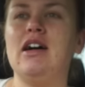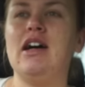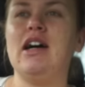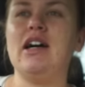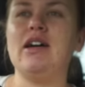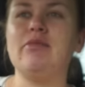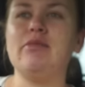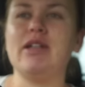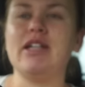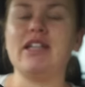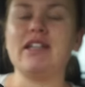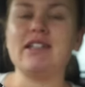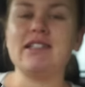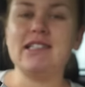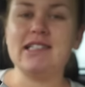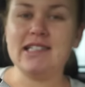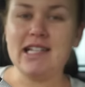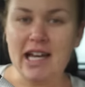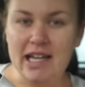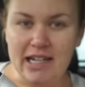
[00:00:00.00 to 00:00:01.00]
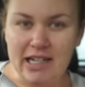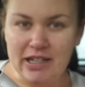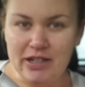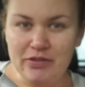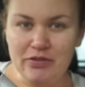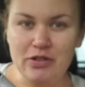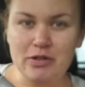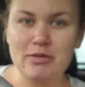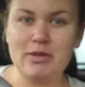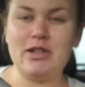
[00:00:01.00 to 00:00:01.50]
like excited
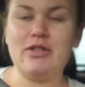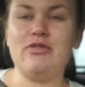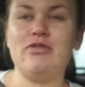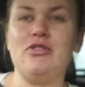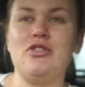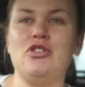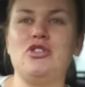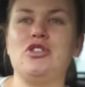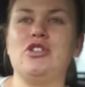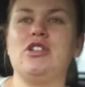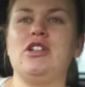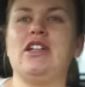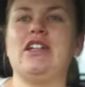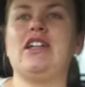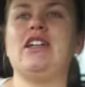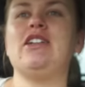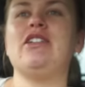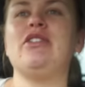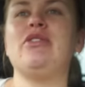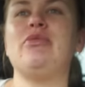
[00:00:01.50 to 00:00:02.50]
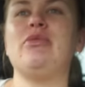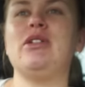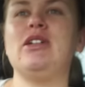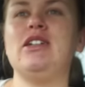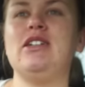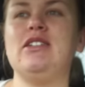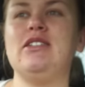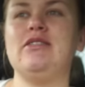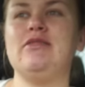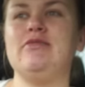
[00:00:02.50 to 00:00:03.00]
for my future. Like I just want
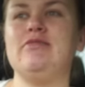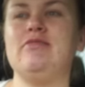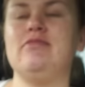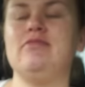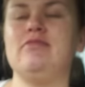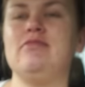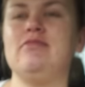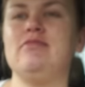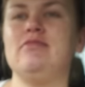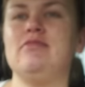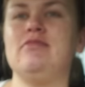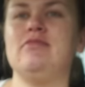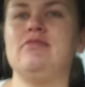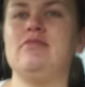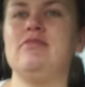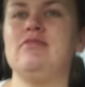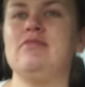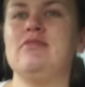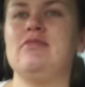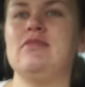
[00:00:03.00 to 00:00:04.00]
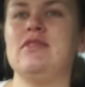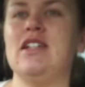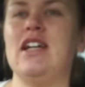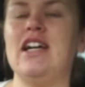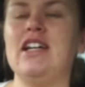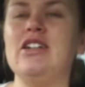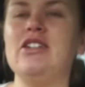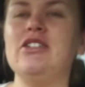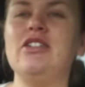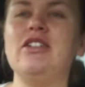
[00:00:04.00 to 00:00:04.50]
to
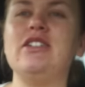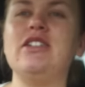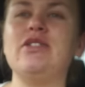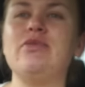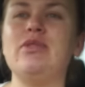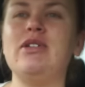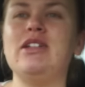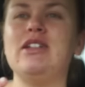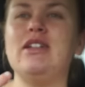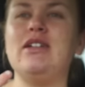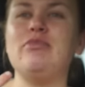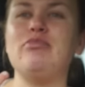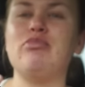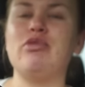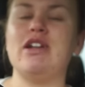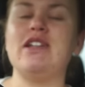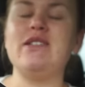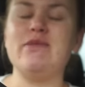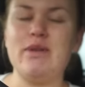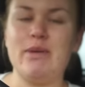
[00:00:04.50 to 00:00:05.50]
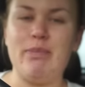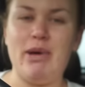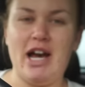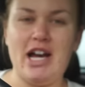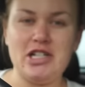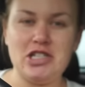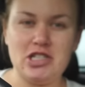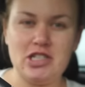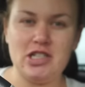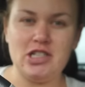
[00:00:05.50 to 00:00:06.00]
embrace my
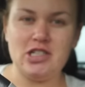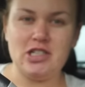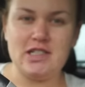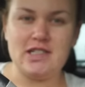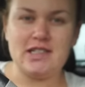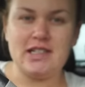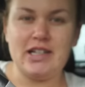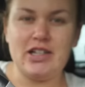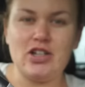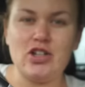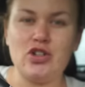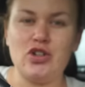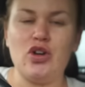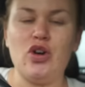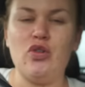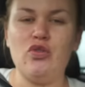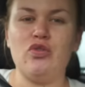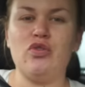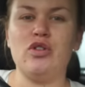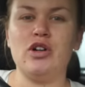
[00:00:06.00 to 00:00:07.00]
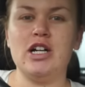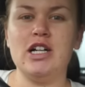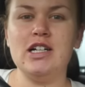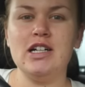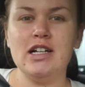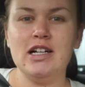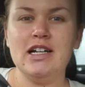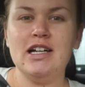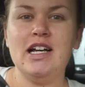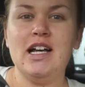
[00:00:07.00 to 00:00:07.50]
passion and just like go for it.
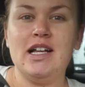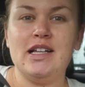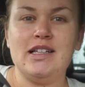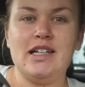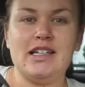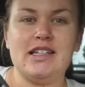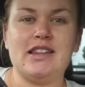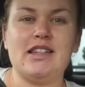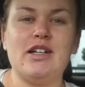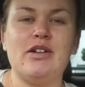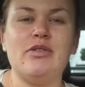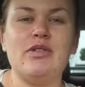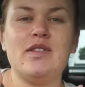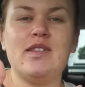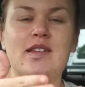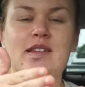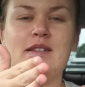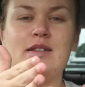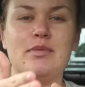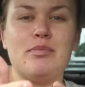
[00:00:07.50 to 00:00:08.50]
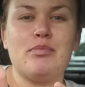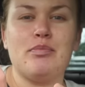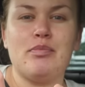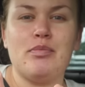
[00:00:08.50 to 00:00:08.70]
Like there was this